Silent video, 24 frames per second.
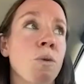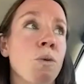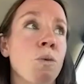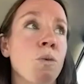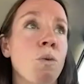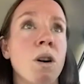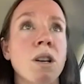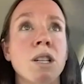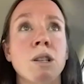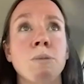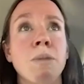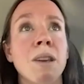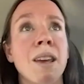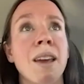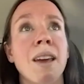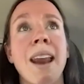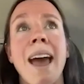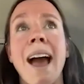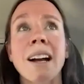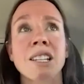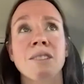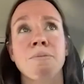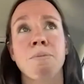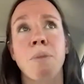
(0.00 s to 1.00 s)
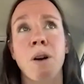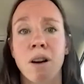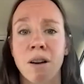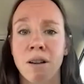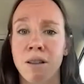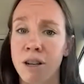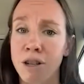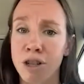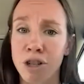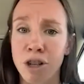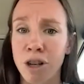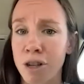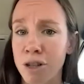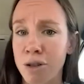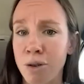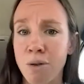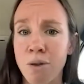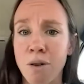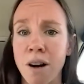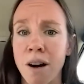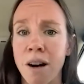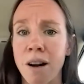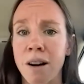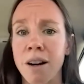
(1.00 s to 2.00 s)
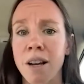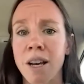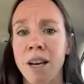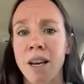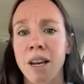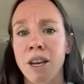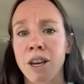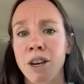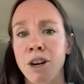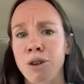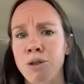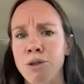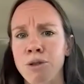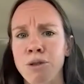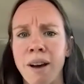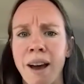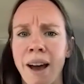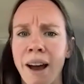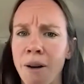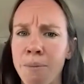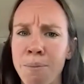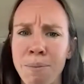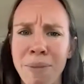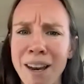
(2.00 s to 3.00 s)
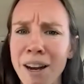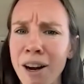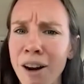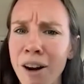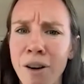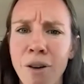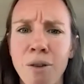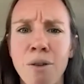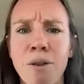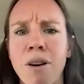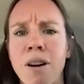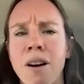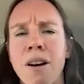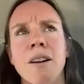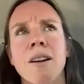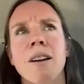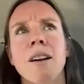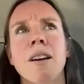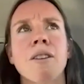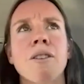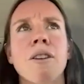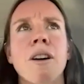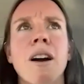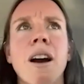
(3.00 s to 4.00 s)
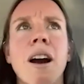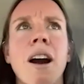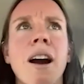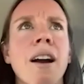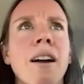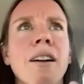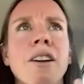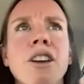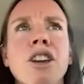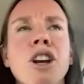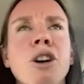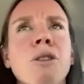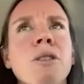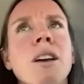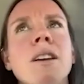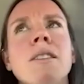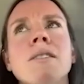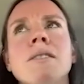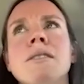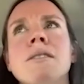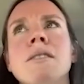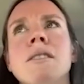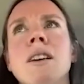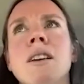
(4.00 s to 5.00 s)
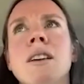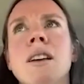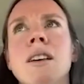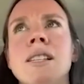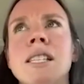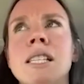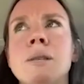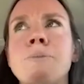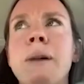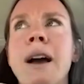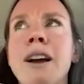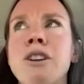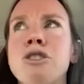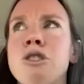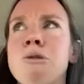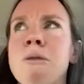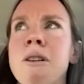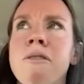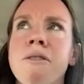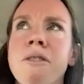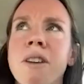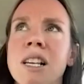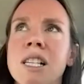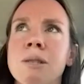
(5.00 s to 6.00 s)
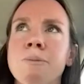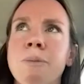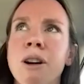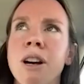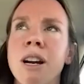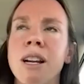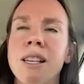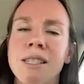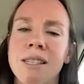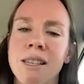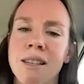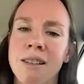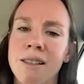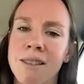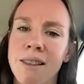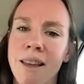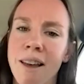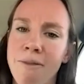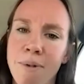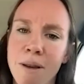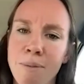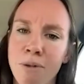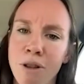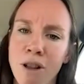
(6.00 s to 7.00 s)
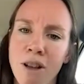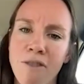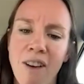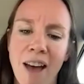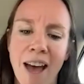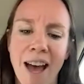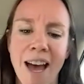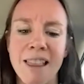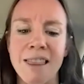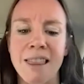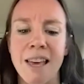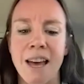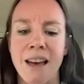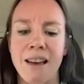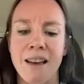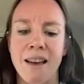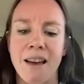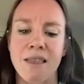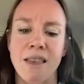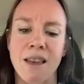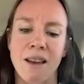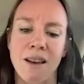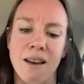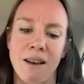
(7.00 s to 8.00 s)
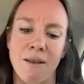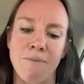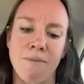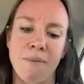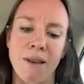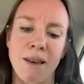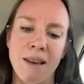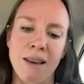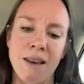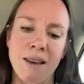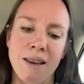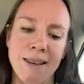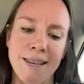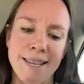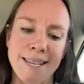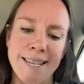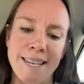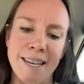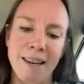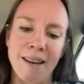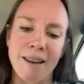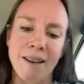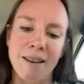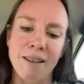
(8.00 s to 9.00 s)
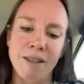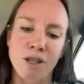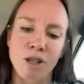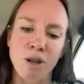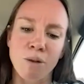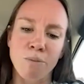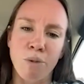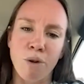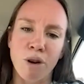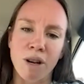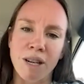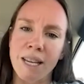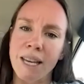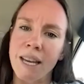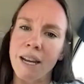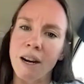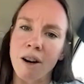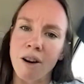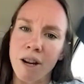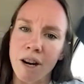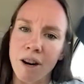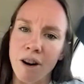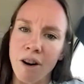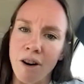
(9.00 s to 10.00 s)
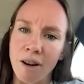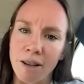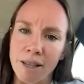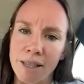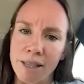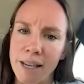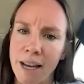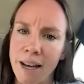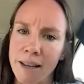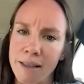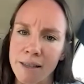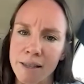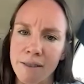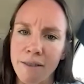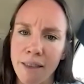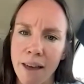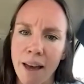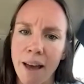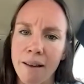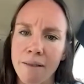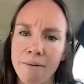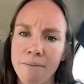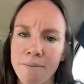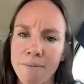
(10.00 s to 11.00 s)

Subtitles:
want to be an active part of the church, or who are bitter, or are there's a spectrum of experiences that people have had that I think so important to hear all sides of that.